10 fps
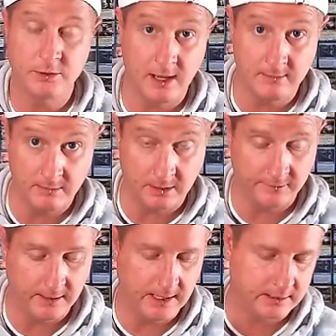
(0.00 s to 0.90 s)
I'm a big
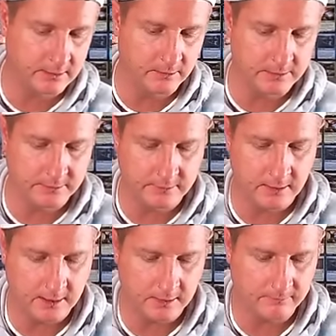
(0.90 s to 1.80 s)
fan, actually went to uh,
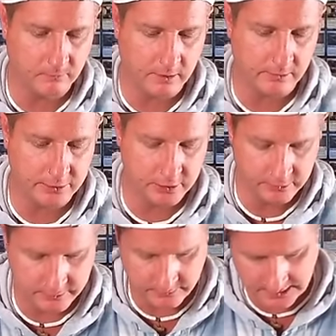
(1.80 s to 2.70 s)
one of their
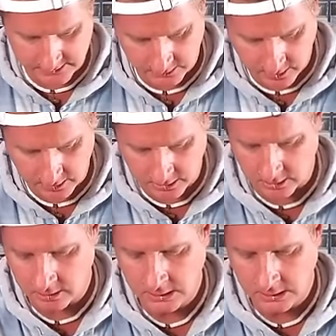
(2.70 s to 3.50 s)
shows not too long ago,